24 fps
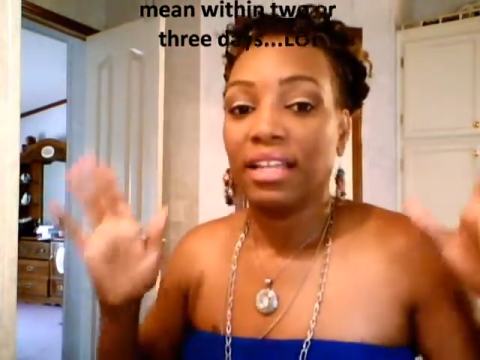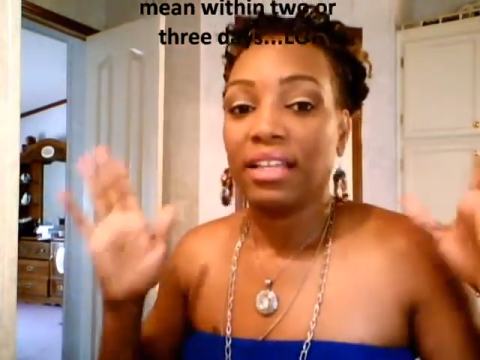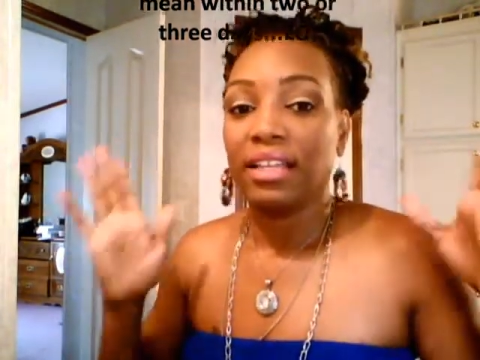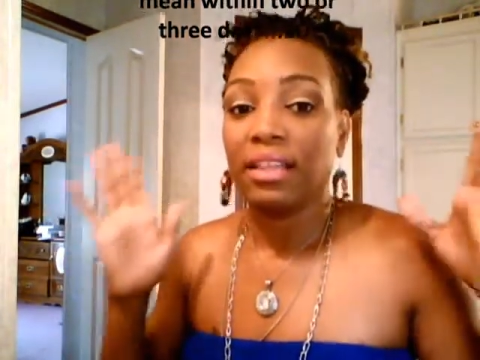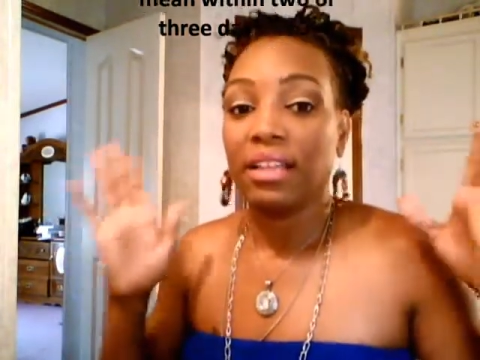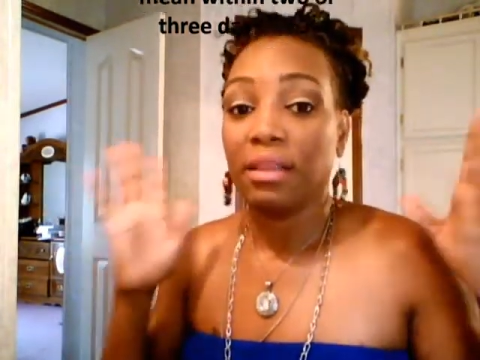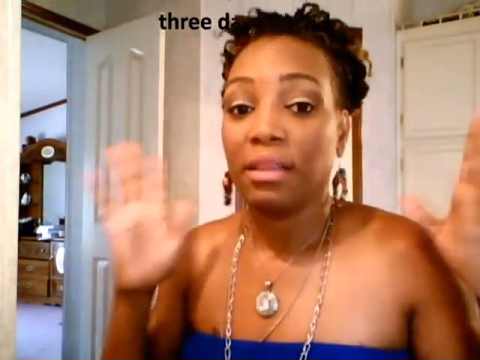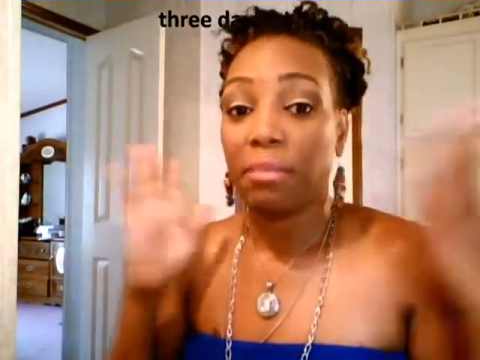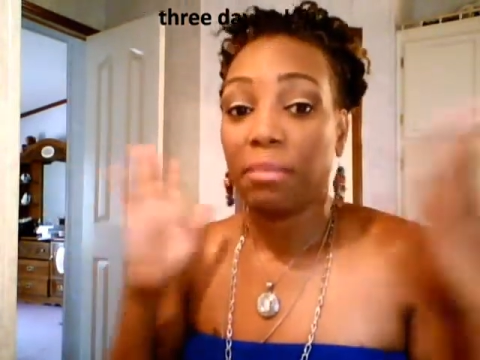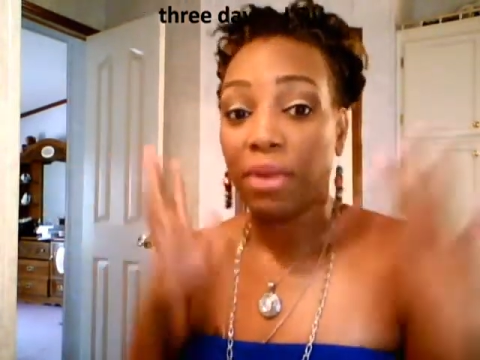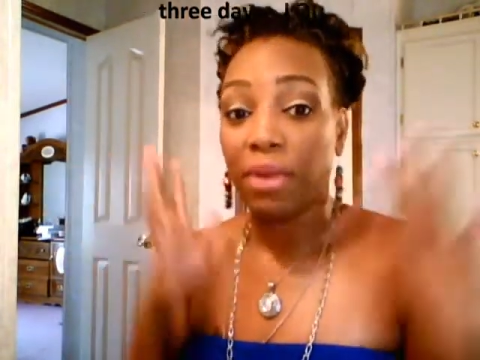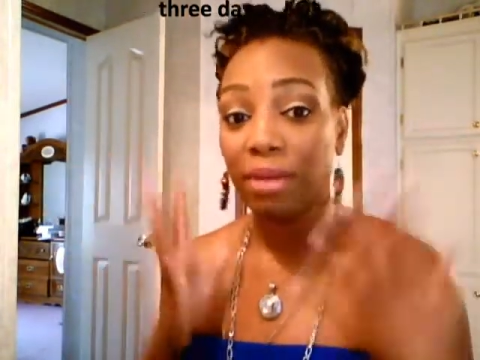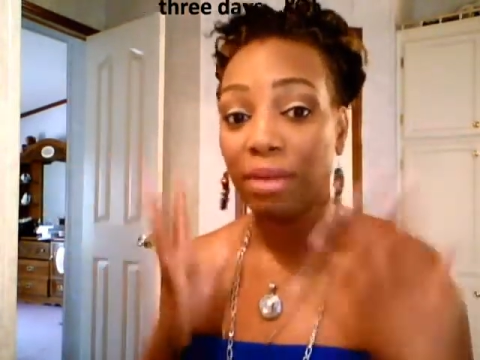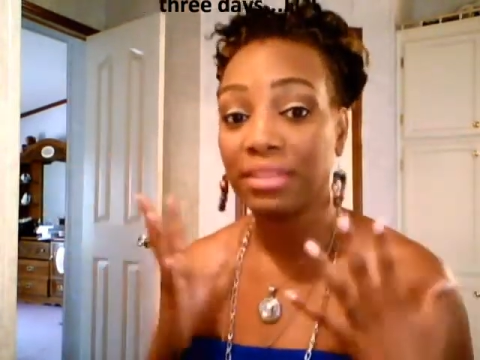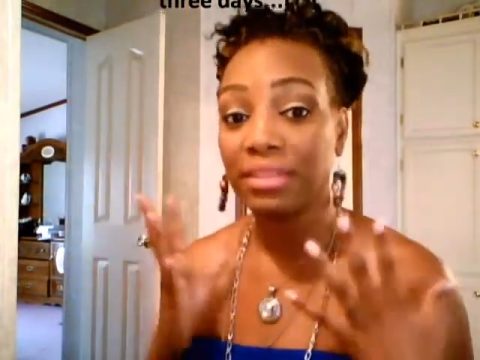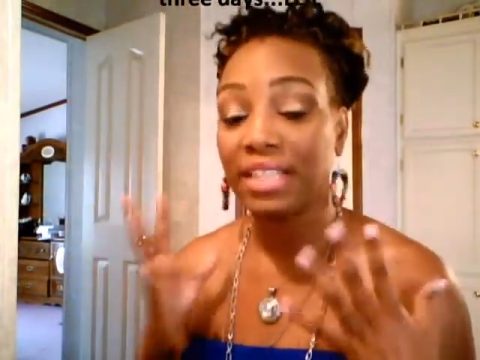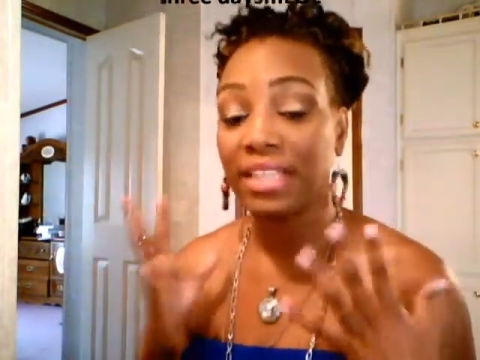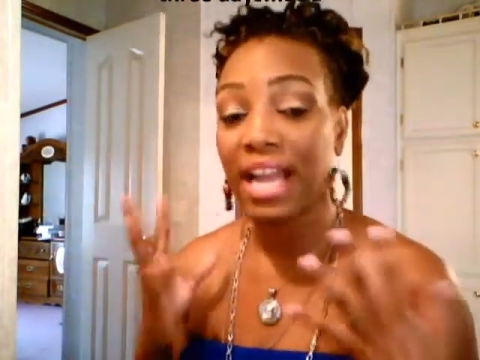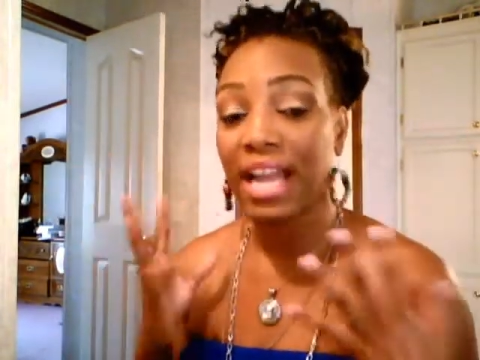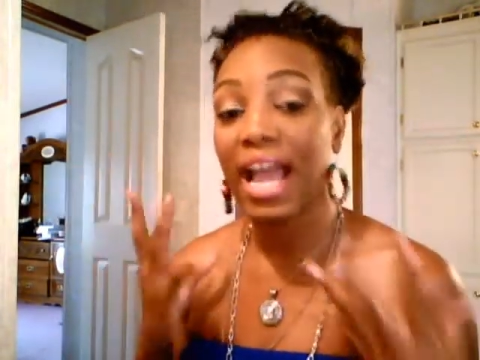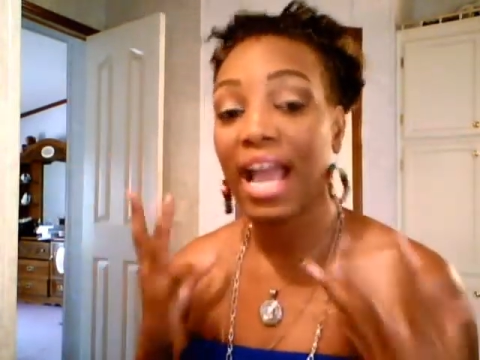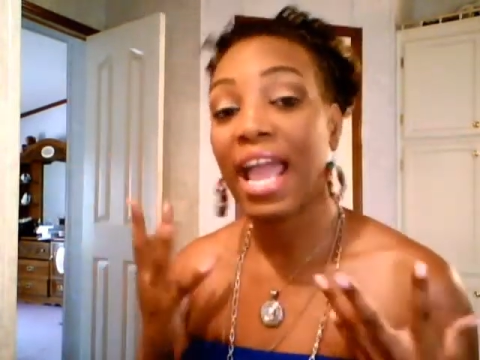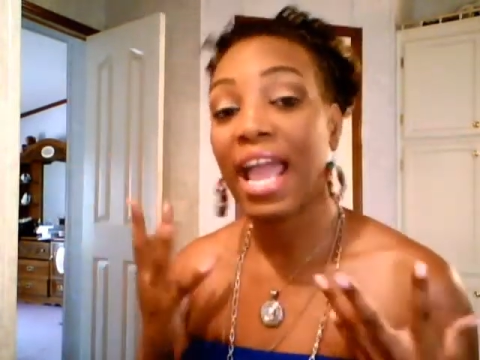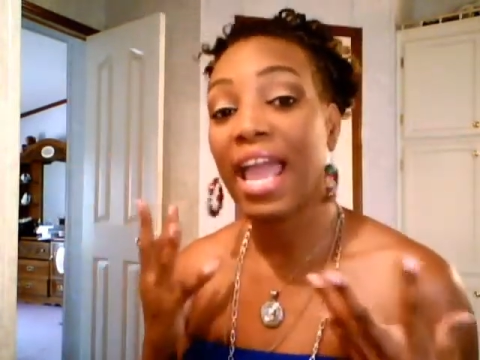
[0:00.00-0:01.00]
The bumps that
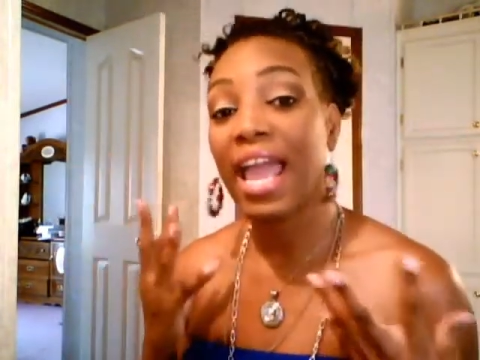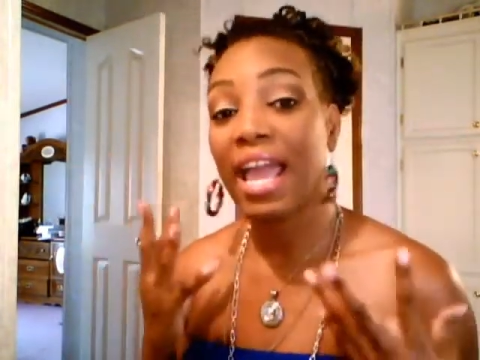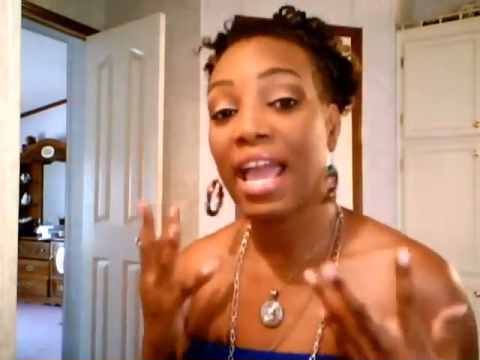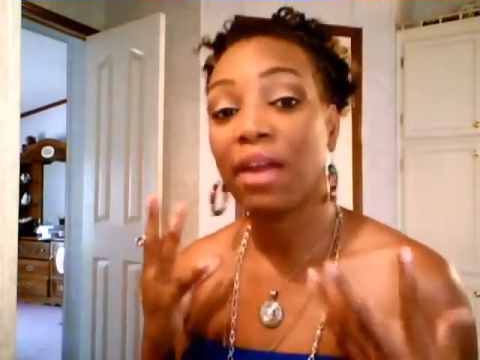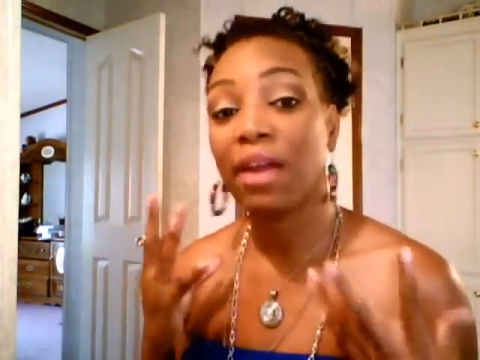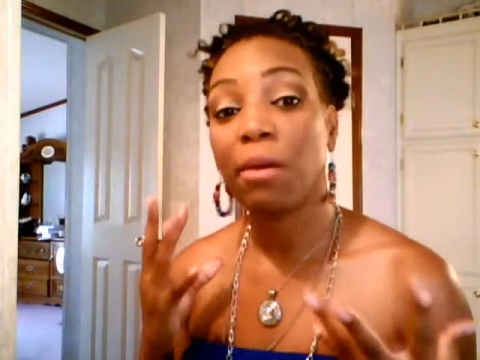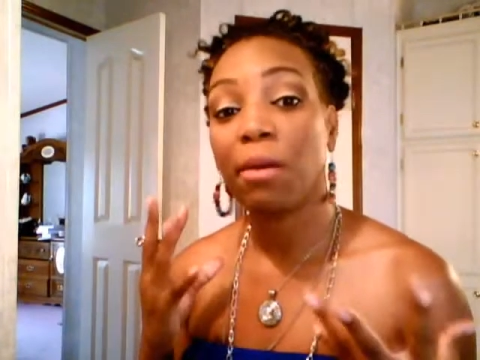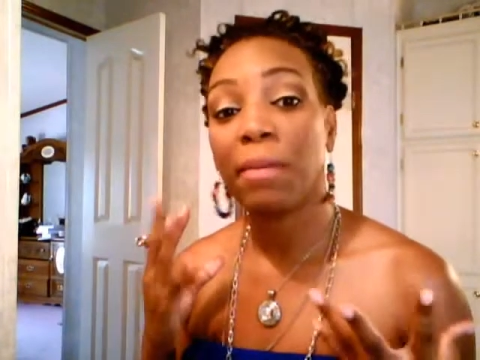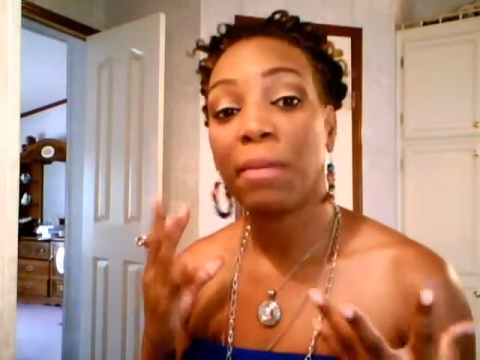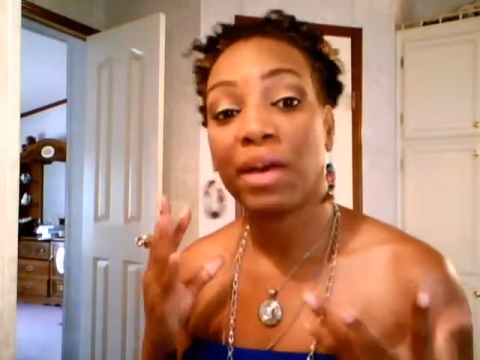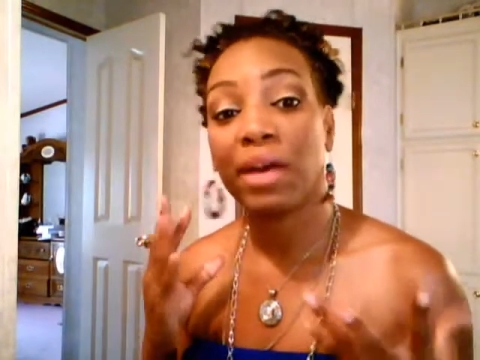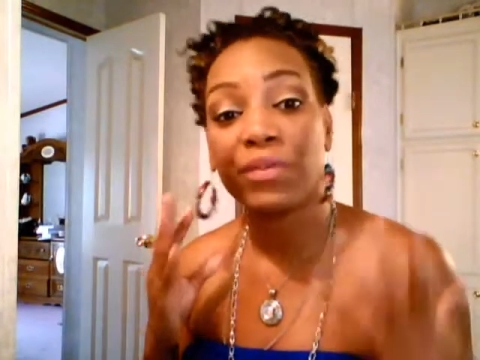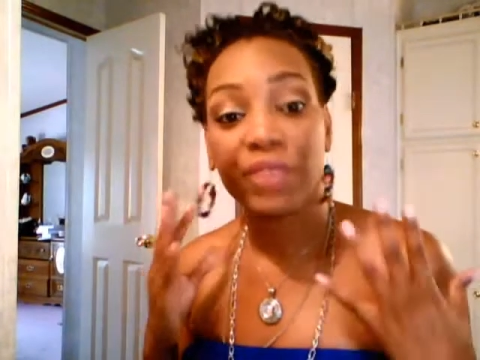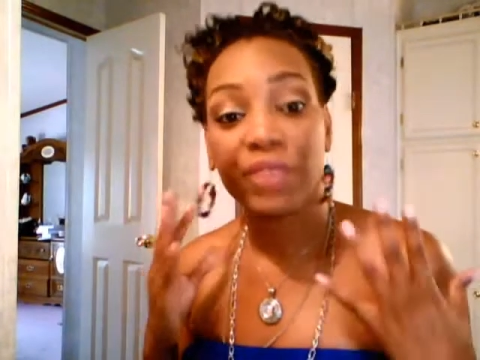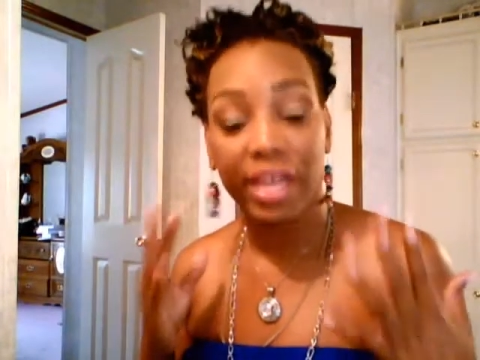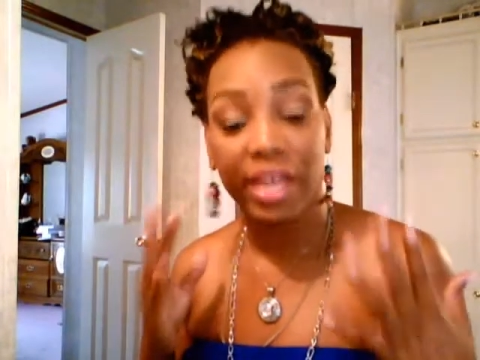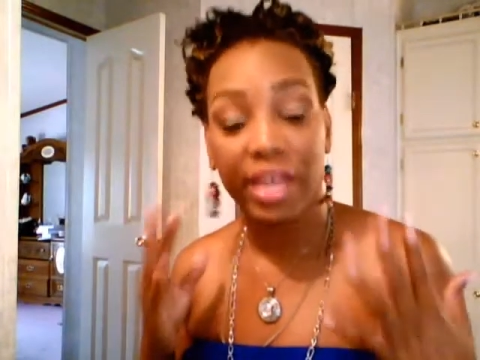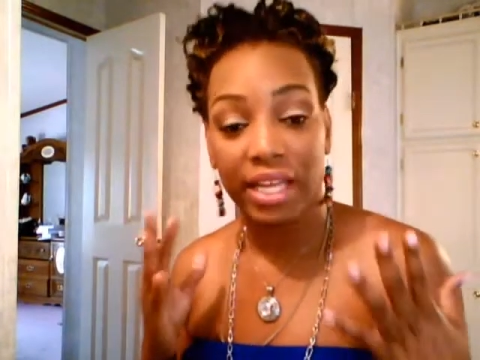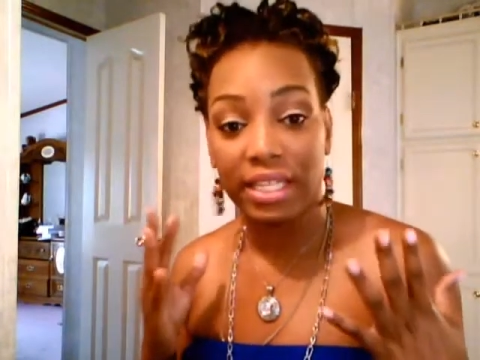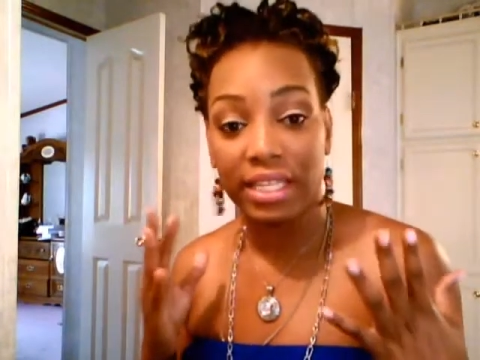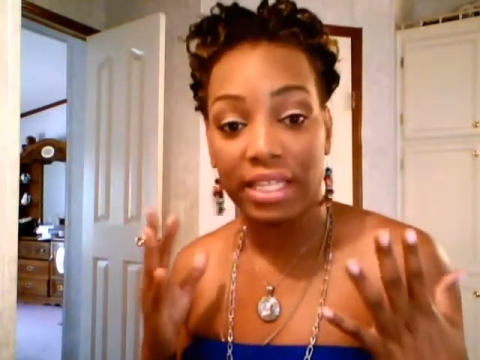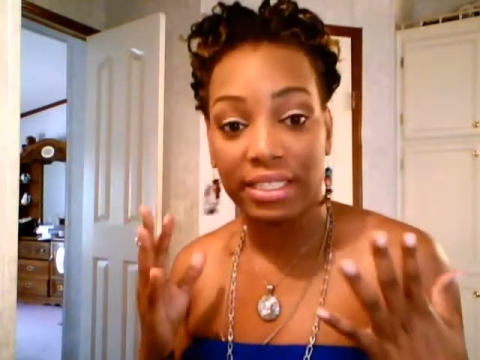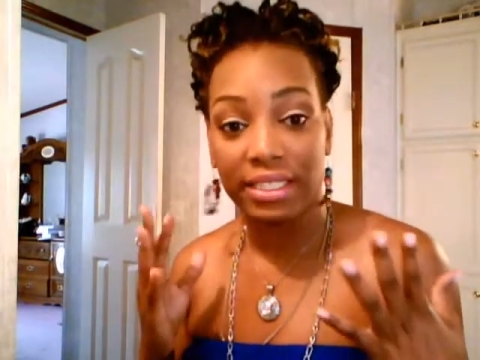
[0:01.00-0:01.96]
I had on my face